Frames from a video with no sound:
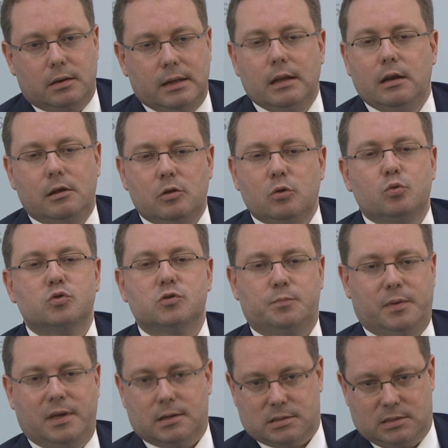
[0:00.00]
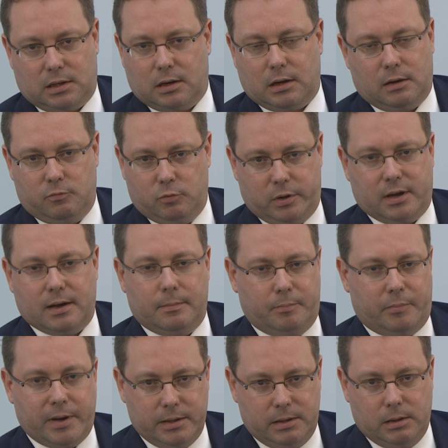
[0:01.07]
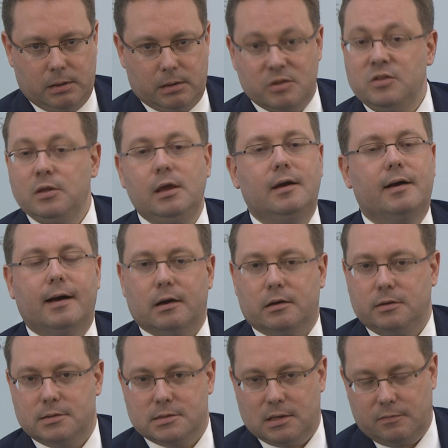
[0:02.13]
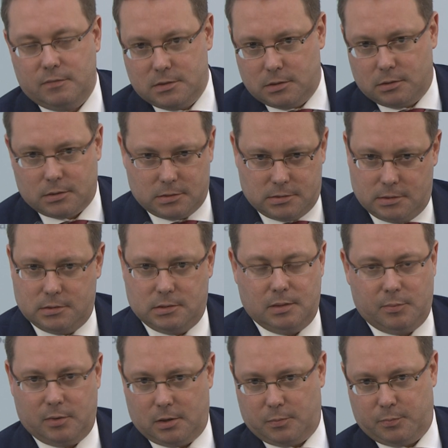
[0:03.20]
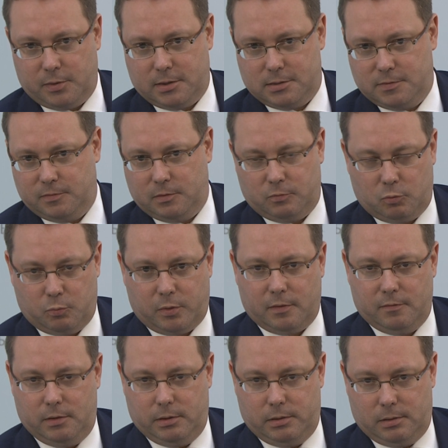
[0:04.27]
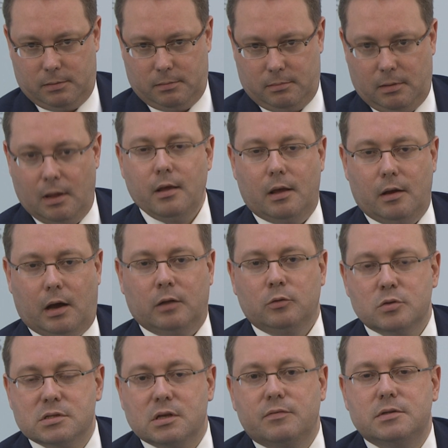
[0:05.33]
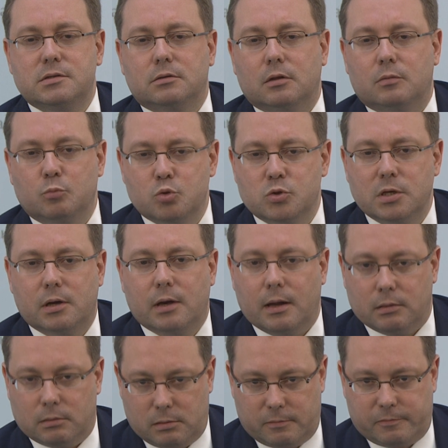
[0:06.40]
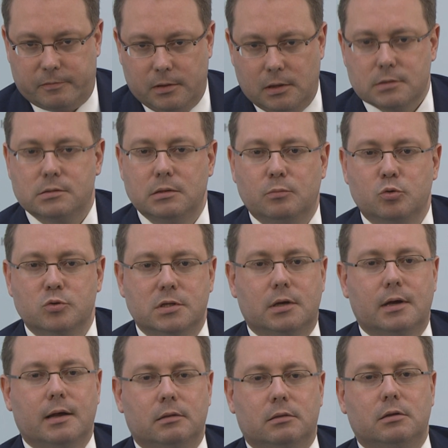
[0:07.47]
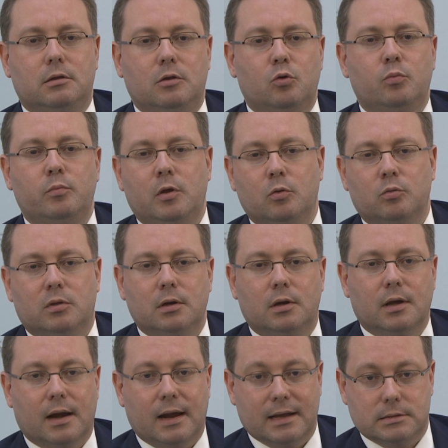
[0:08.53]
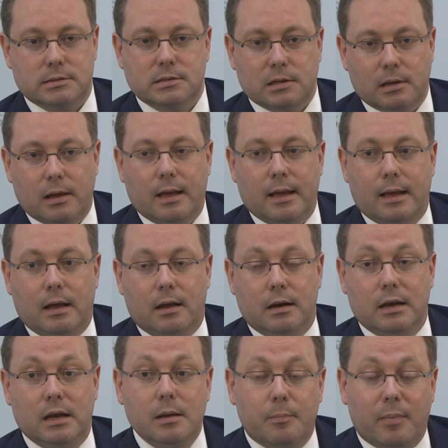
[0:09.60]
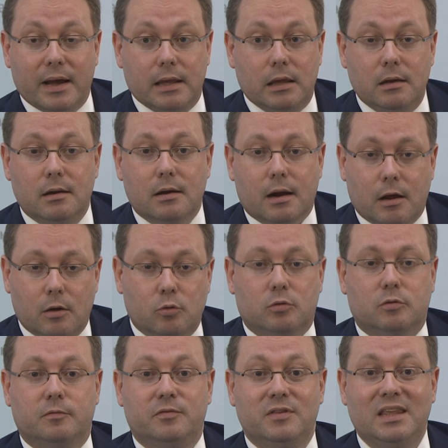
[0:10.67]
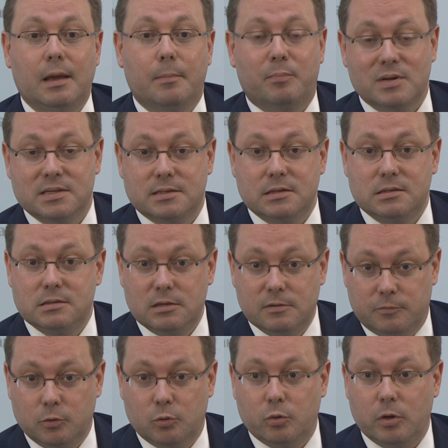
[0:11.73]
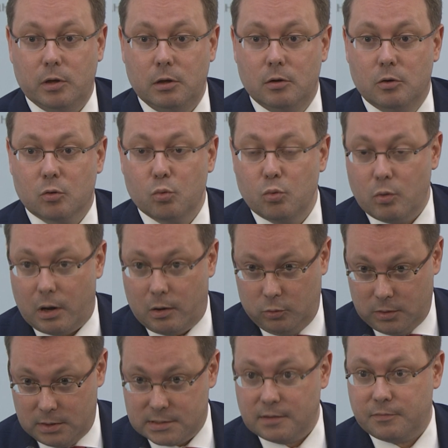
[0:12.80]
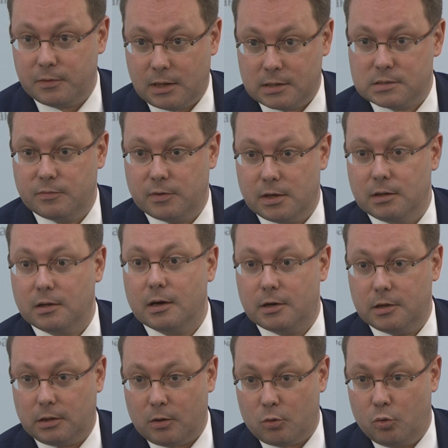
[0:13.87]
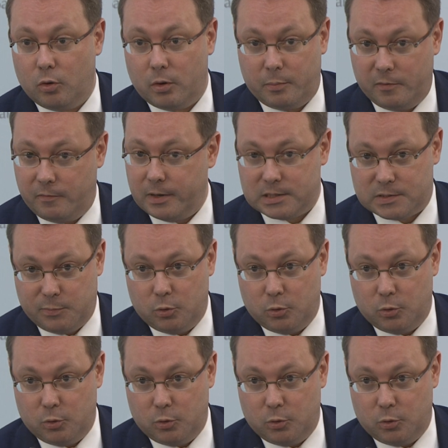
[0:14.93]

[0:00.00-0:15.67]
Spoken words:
The success or lack thereof for the insurance company does not depend on the system of corporate management. It depends on the musicians. If the musicians don't know how to play or play a negative game,